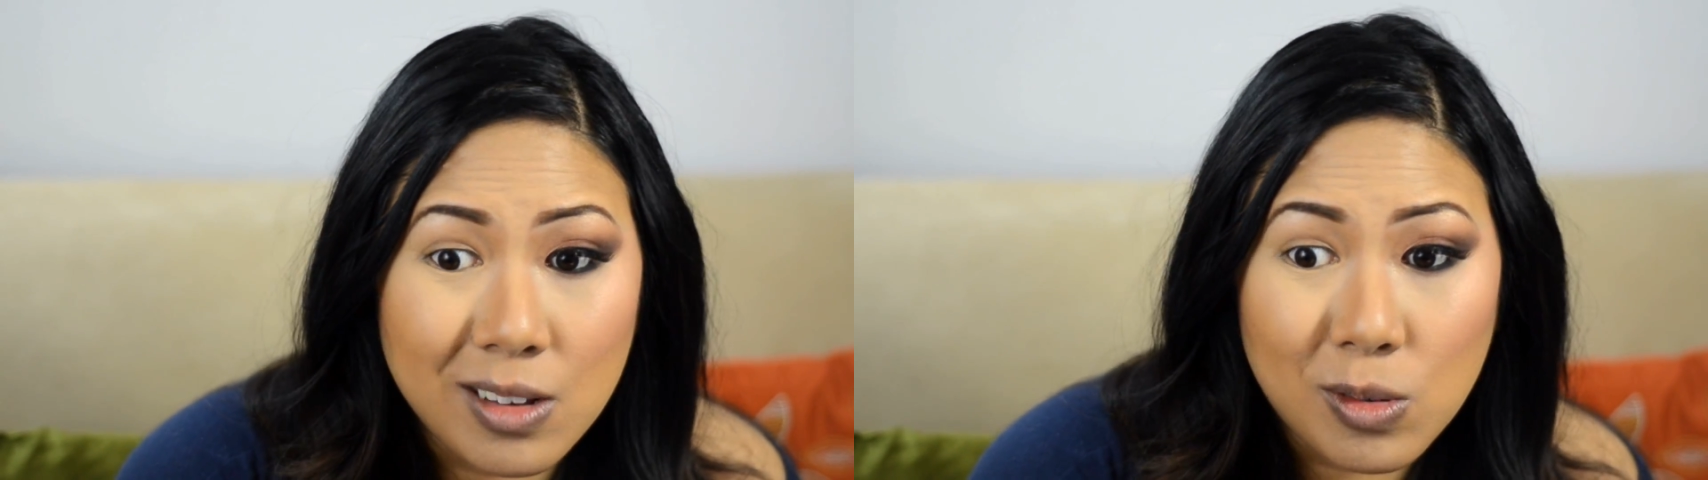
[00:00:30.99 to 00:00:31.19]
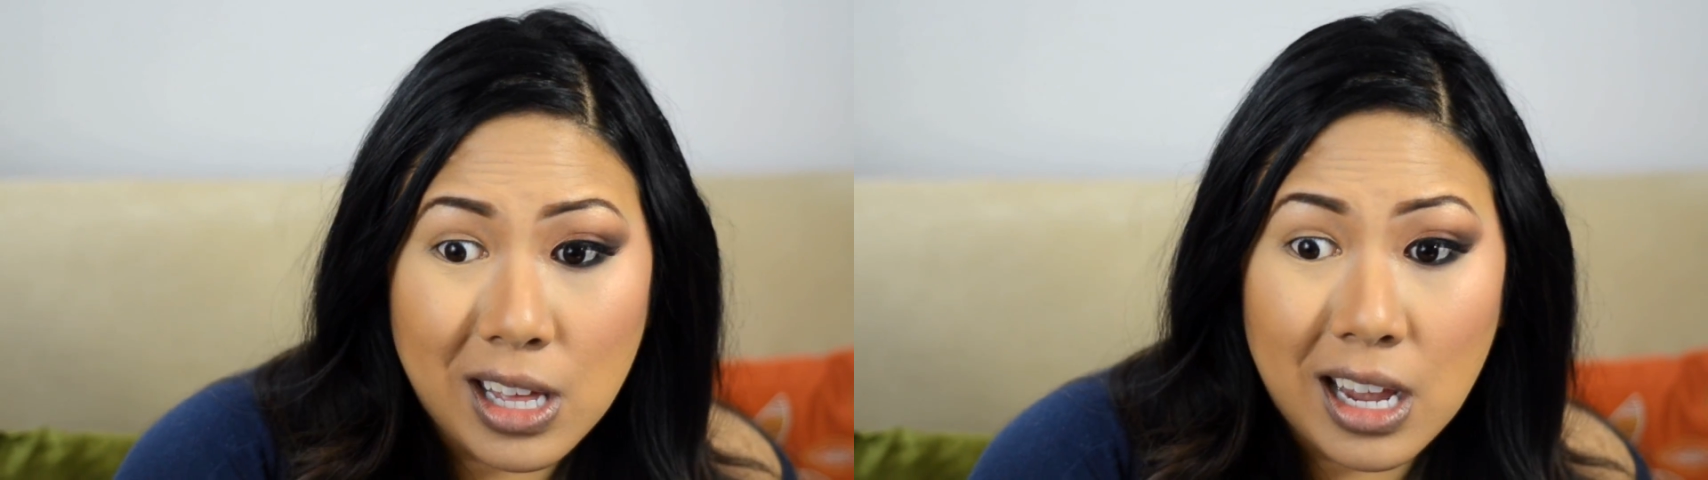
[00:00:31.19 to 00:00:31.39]

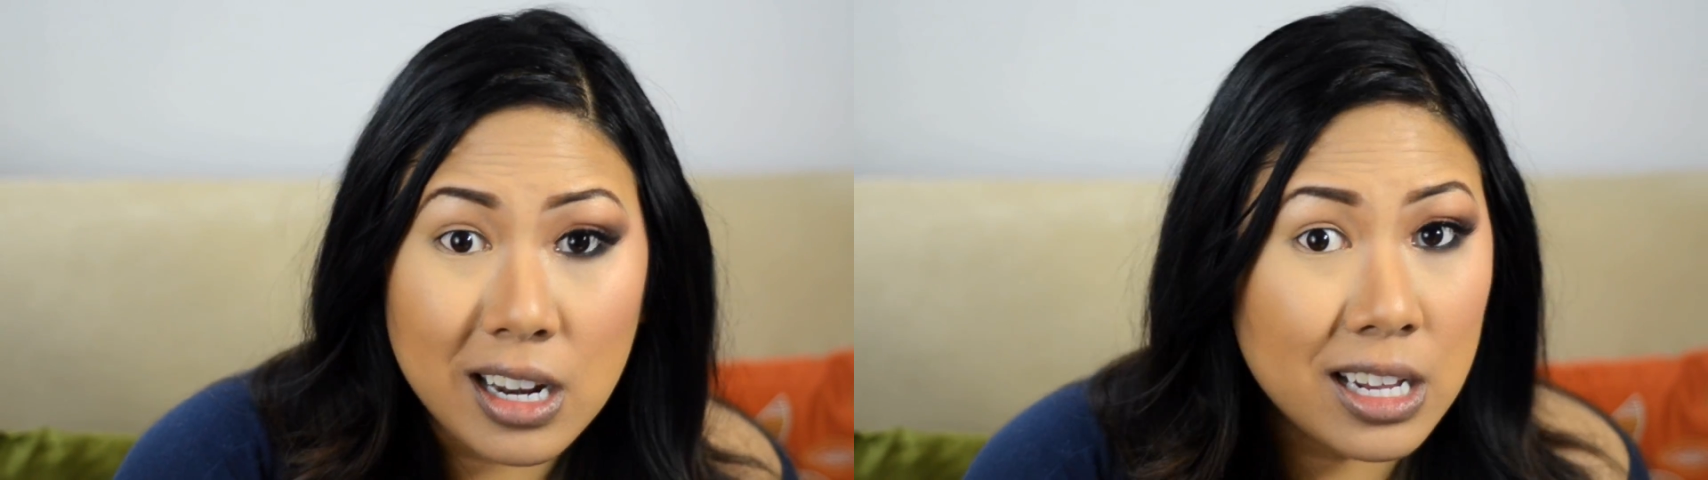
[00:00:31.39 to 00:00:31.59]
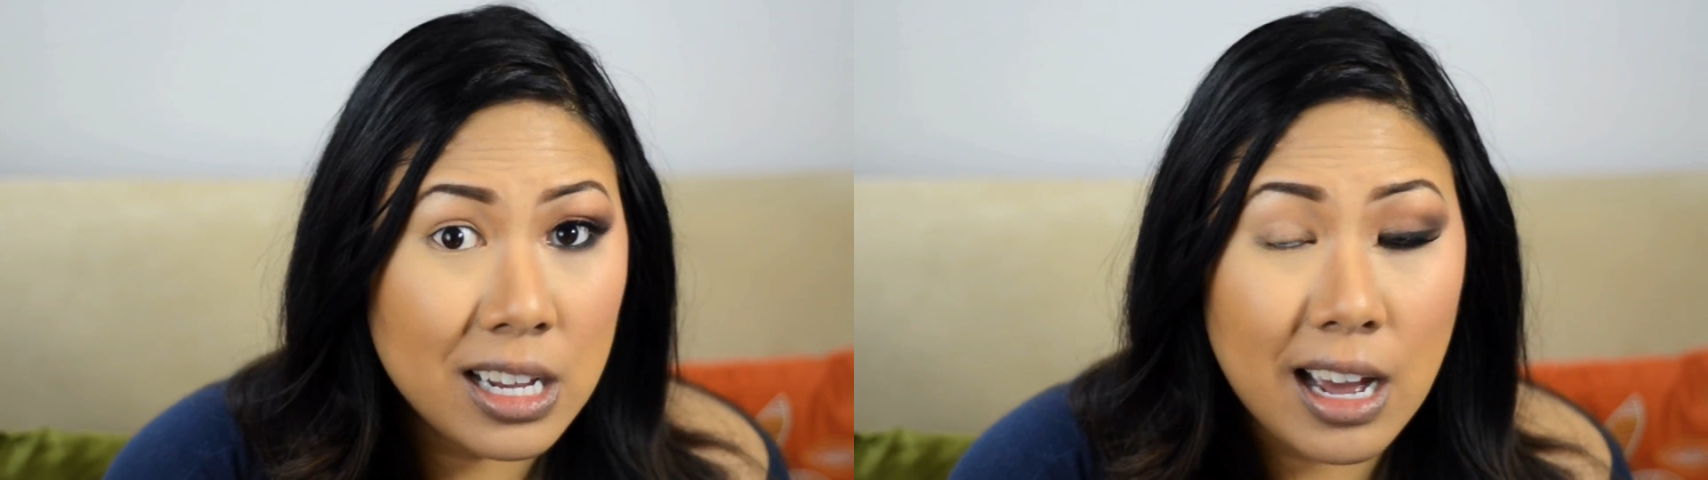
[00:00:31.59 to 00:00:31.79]
with
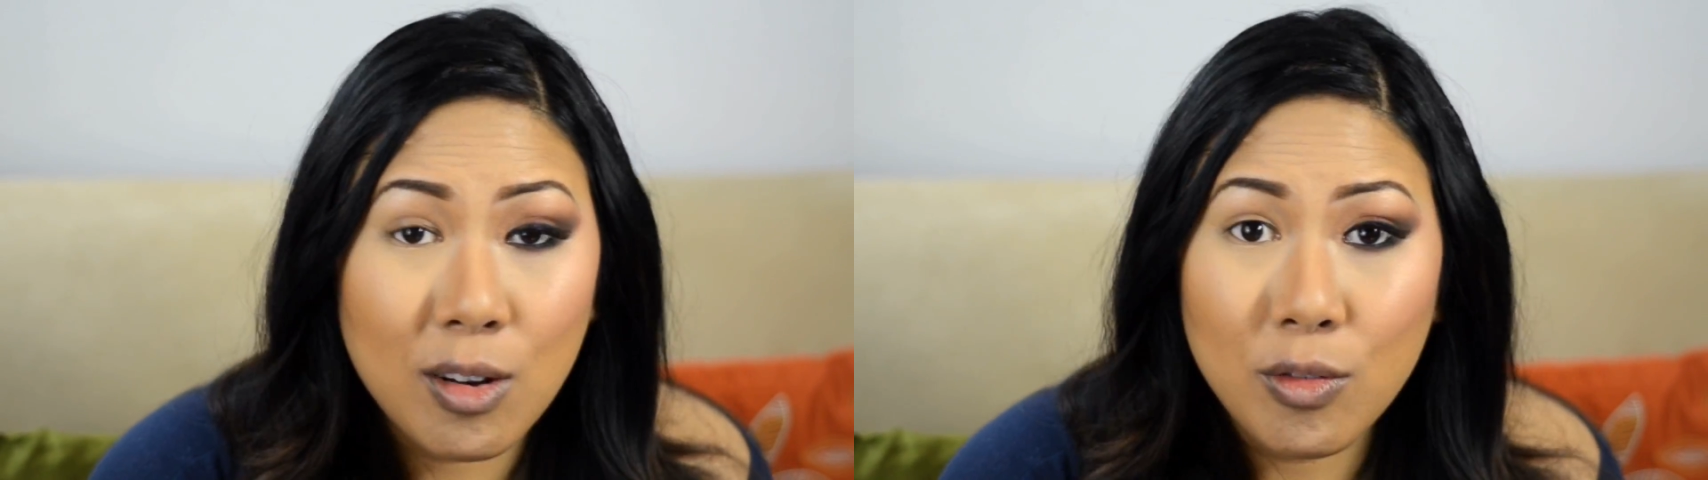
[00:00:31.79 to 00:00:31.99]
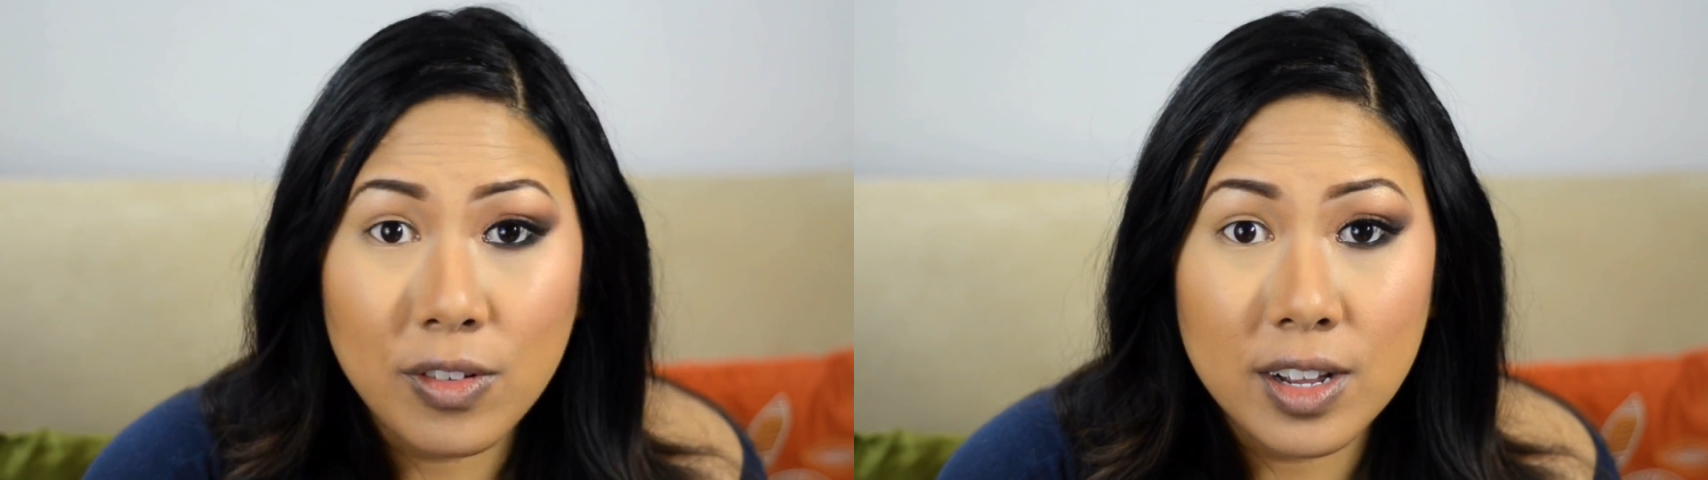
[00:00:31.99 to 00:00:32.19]
any
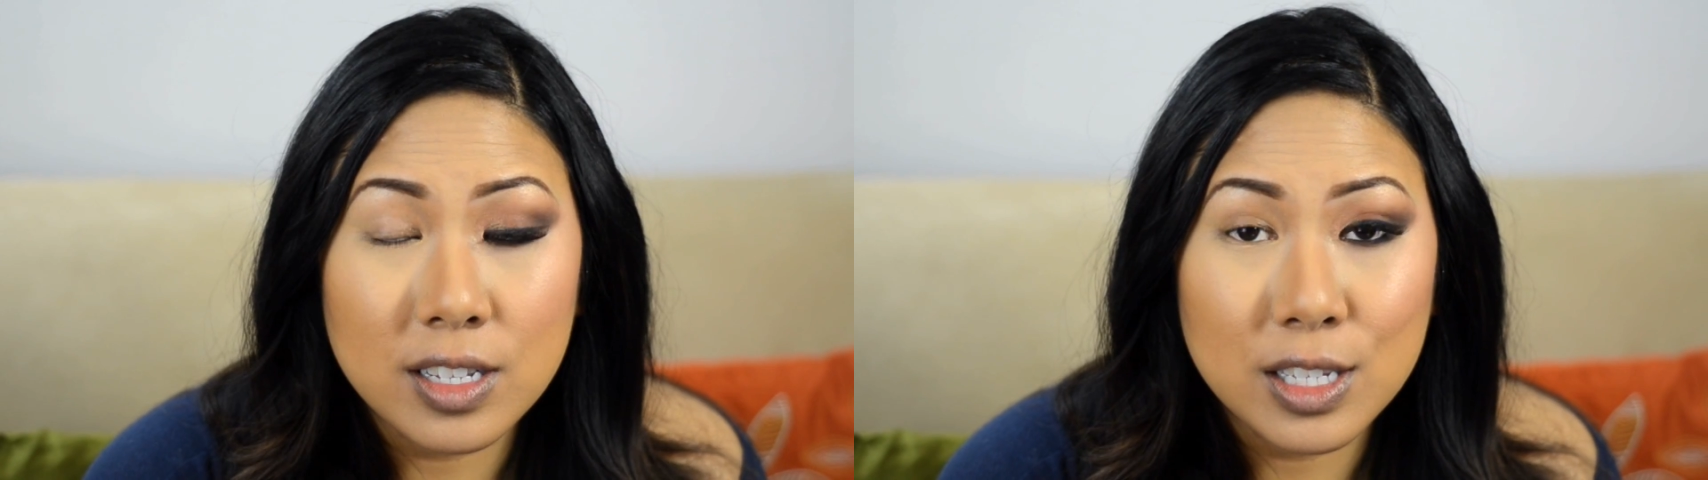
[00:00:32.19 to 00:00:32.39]
outfit.